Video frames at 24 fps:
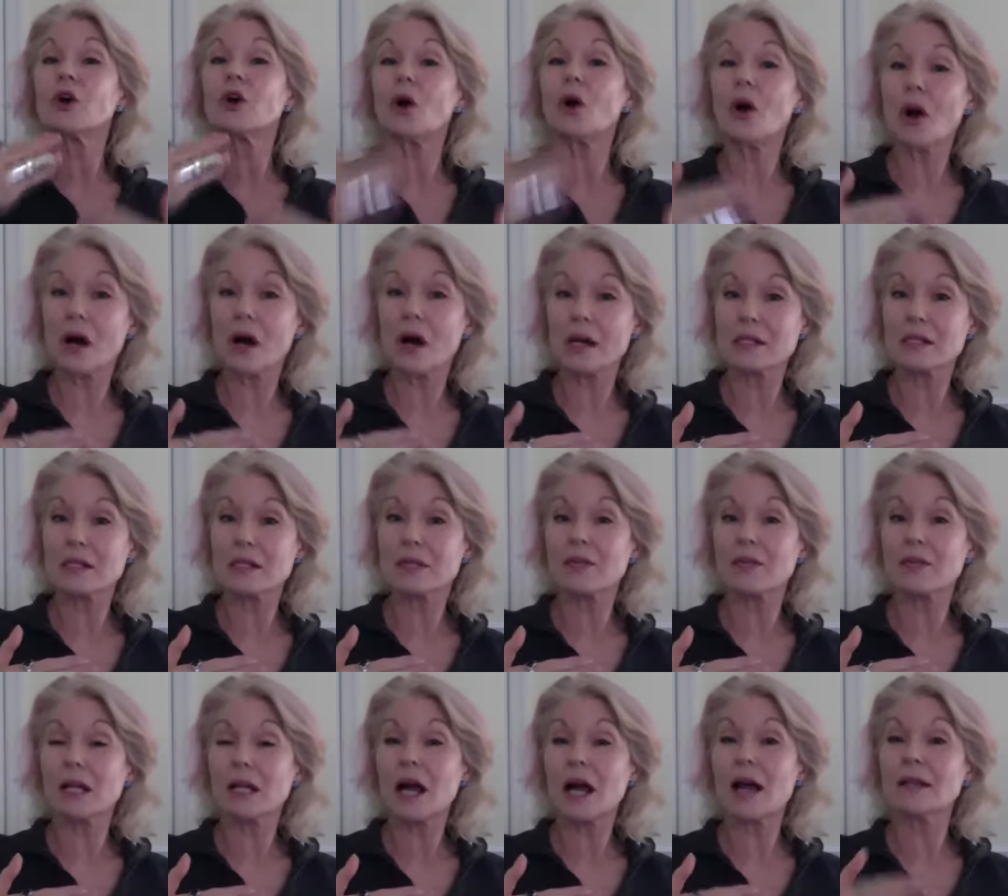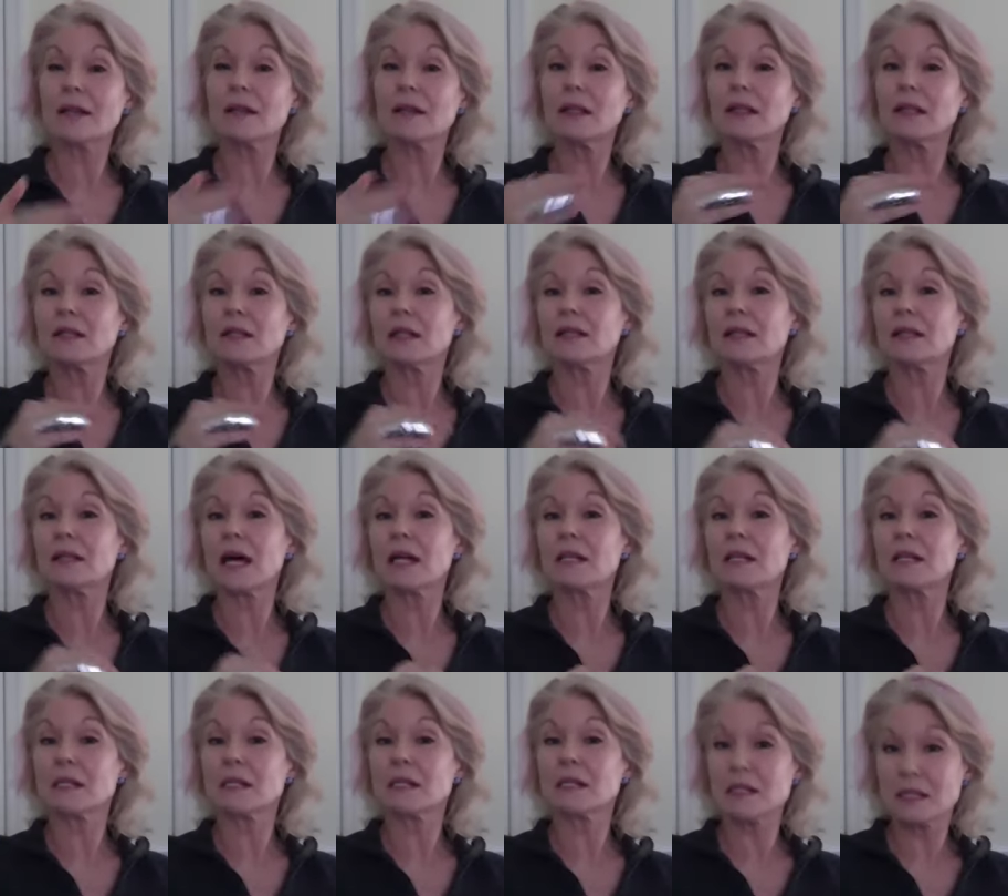cause of it. I think that
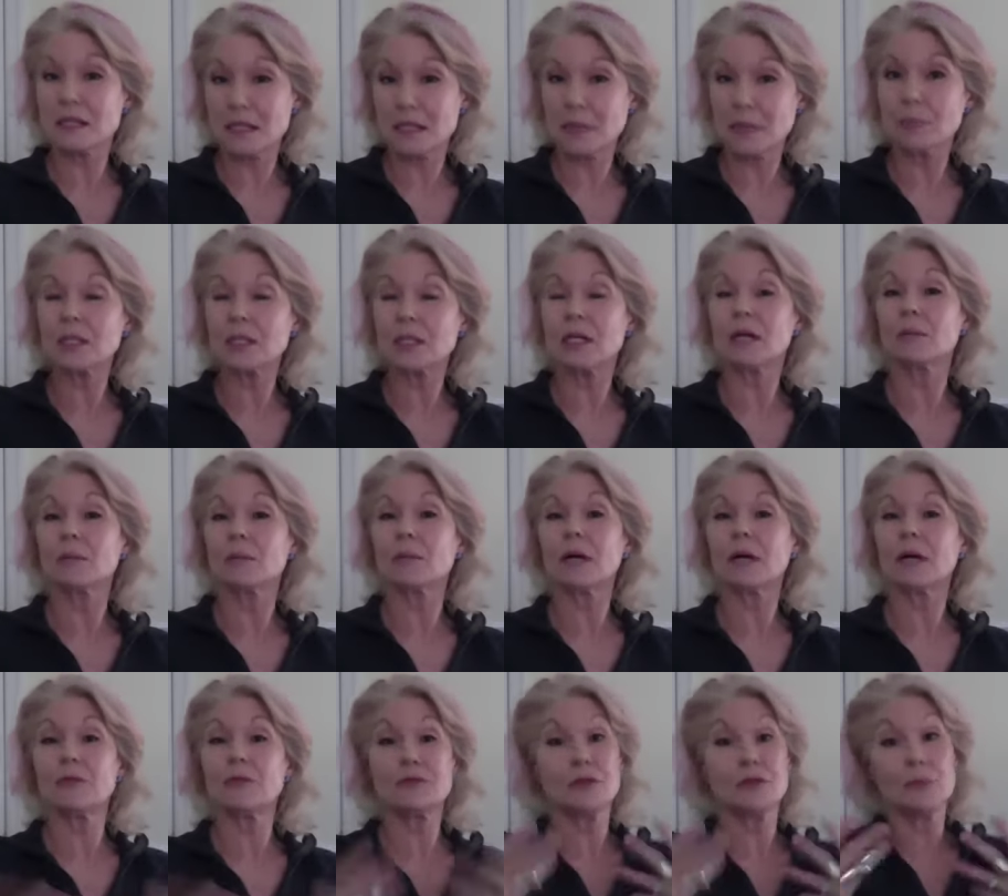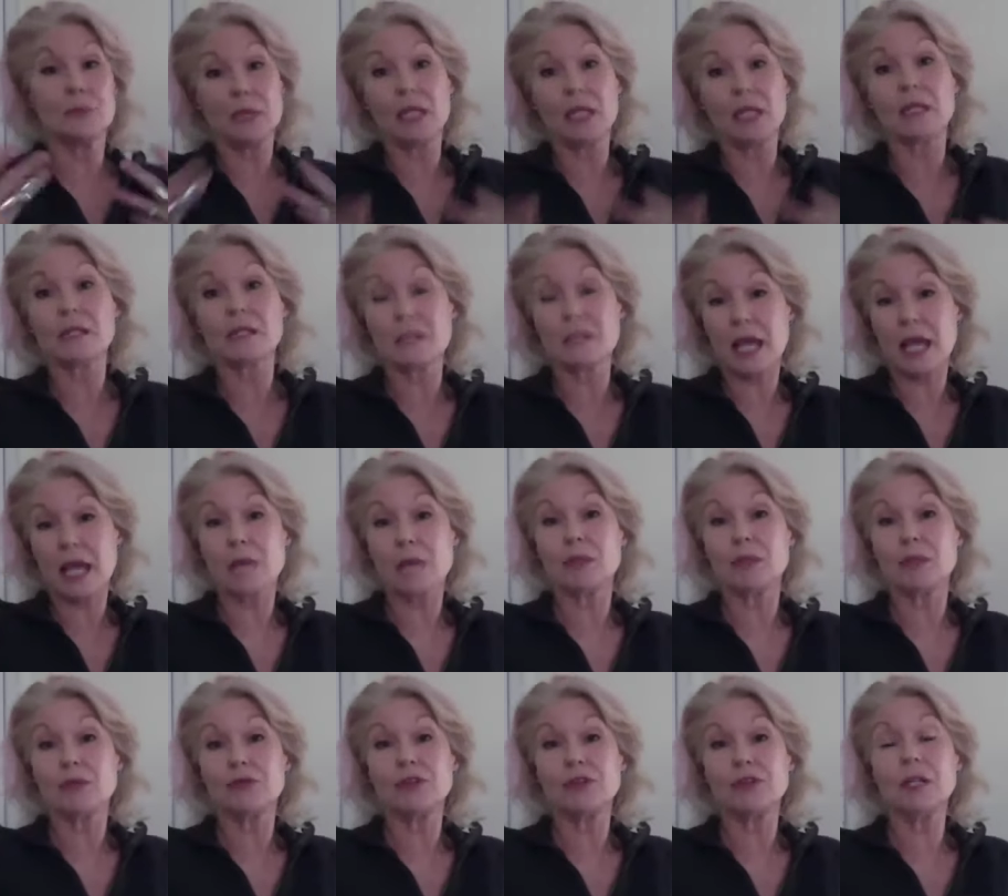is a symptom, and for me,
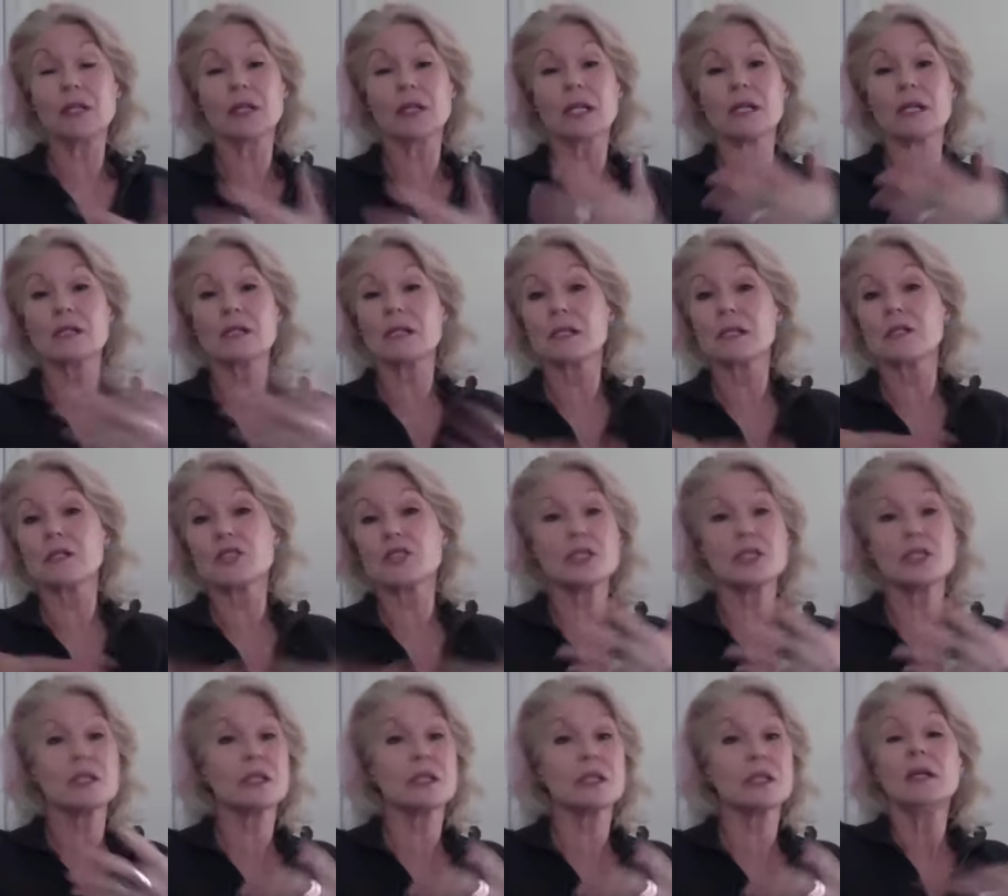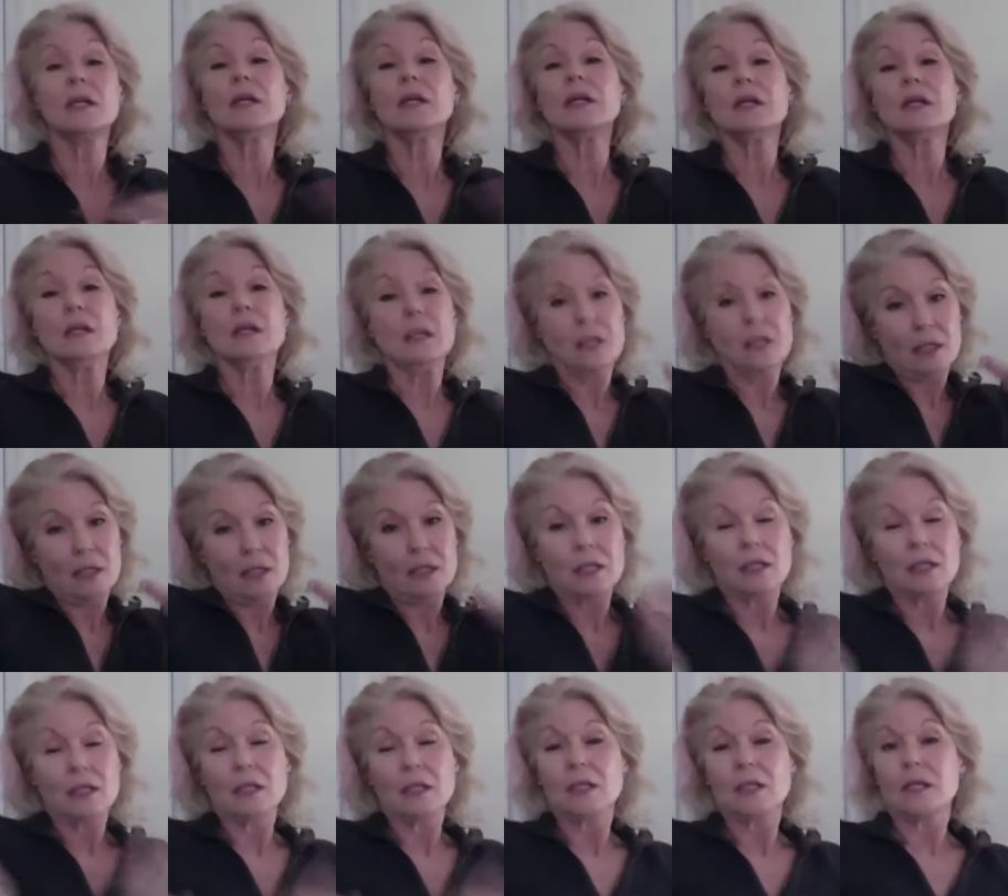escaping feelings and just
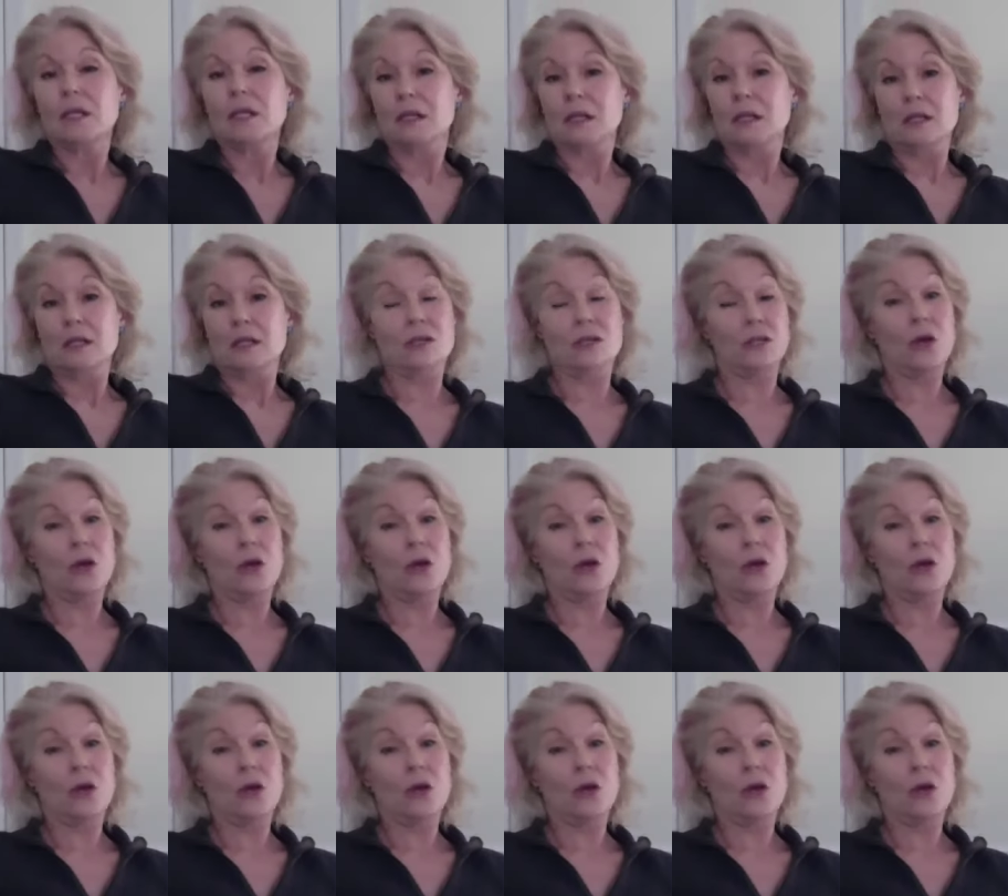so